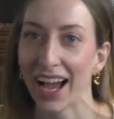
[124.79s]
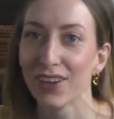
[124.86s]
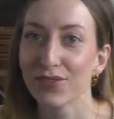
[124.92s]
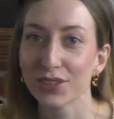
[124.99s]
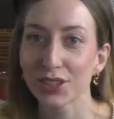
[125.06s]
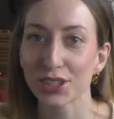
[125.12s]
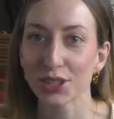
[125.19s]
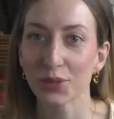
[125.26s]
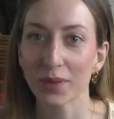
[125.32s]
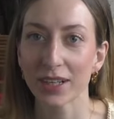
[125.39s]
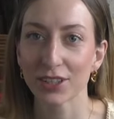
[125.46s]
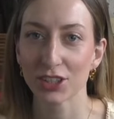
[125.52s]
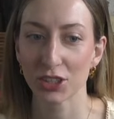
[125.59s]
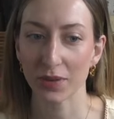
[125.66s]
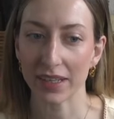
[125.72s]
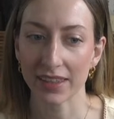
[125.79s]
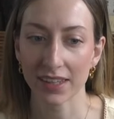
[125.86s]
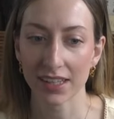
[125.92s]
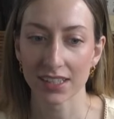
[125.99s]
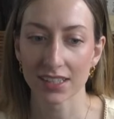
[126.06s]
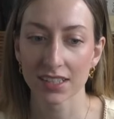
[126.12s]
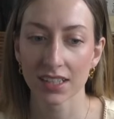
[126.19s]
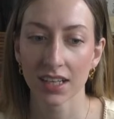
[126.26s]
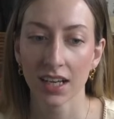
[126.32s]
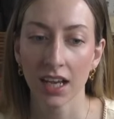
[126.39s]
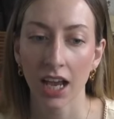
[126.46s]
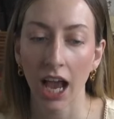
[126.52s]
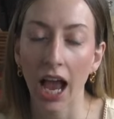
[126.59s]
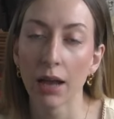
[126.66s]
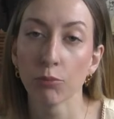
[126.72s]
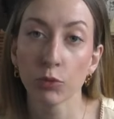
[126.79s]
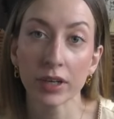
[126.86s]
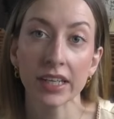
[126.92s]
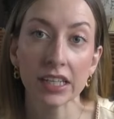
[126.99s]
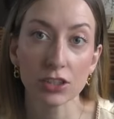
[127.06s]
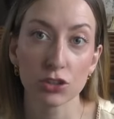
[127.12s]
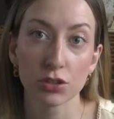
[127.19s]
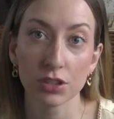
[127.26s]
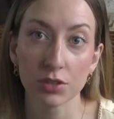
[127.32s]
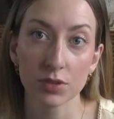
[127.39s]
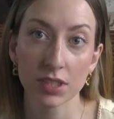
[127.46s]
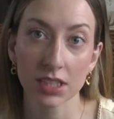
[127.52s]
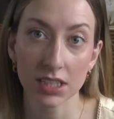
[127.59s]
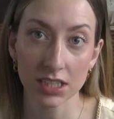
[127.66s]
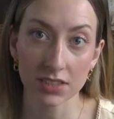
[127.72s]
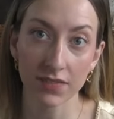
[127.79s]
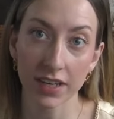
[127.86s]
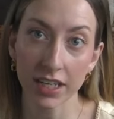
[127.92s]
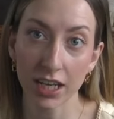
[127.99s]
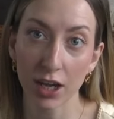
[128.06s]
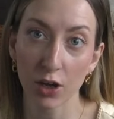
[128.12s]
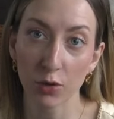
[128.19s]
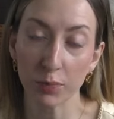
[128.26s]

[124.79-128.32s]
I feel so weird doing this I'm reintroducing this video